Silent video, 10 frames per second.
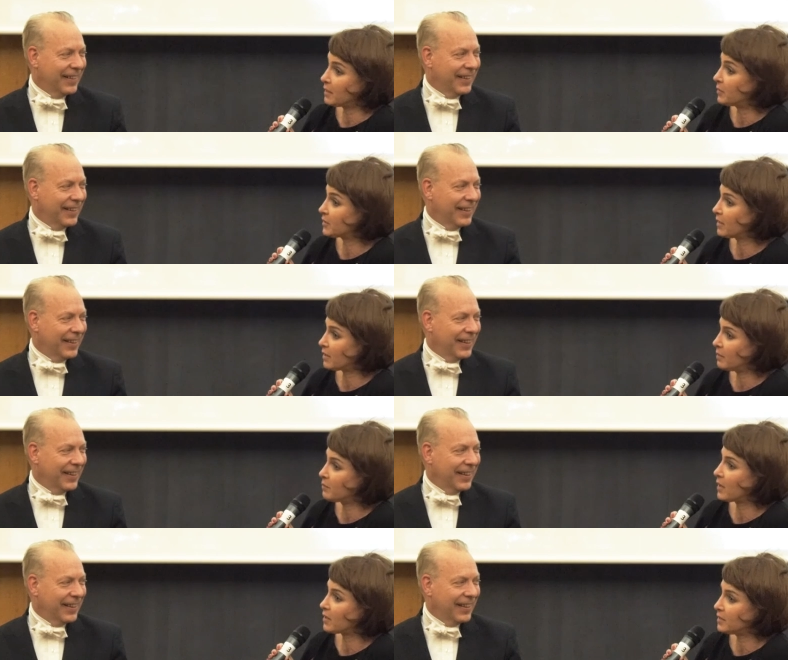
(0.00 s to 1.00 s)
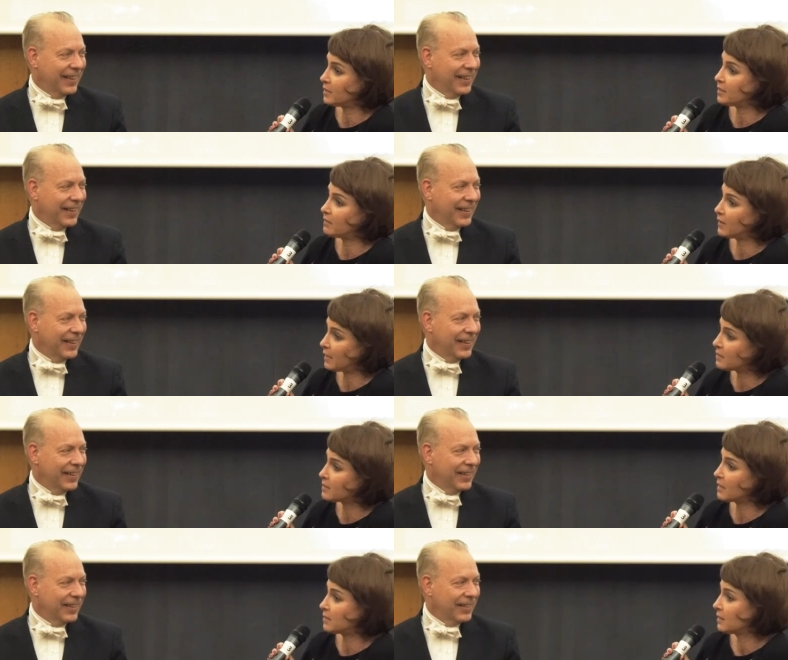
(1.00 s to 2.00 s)
Speaker 1: libertarian parties in ways
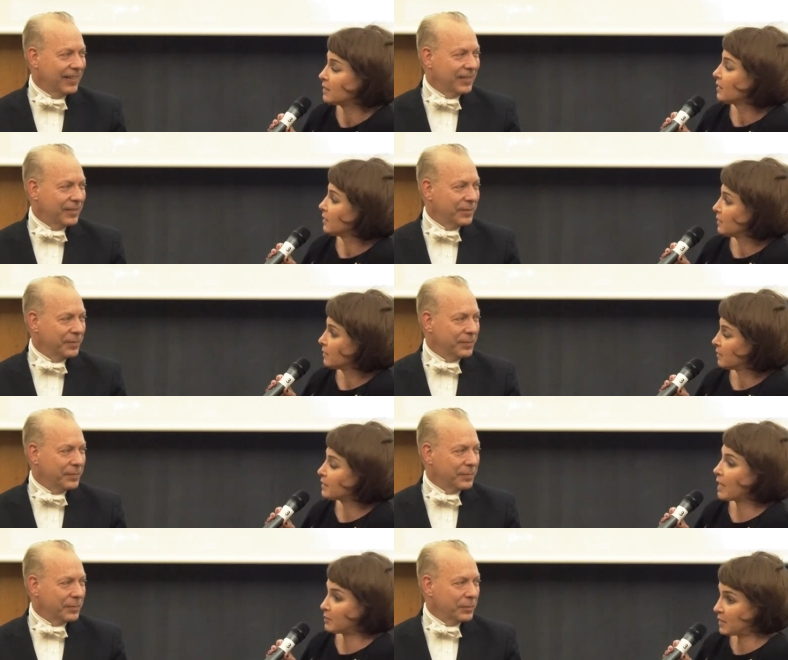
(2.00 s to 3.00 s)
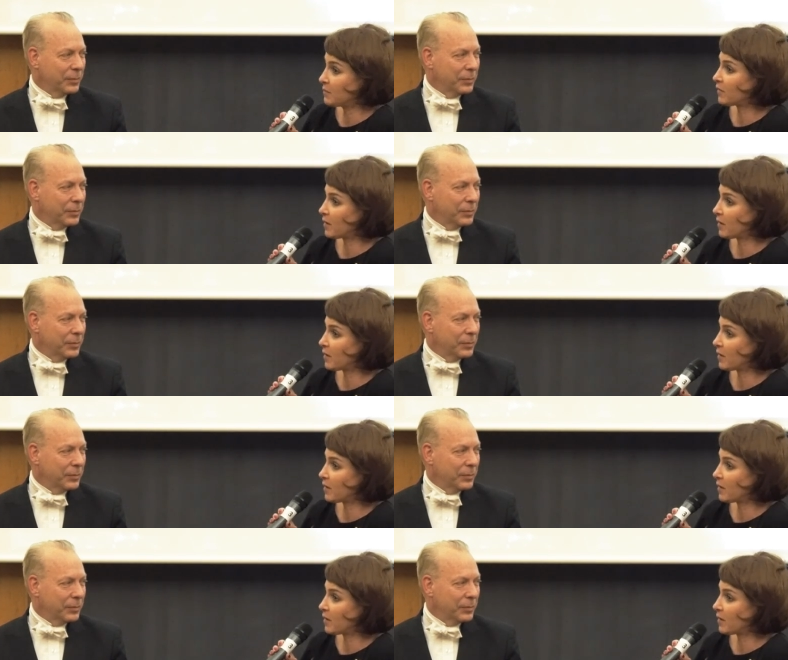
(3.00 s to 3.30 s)
that kept them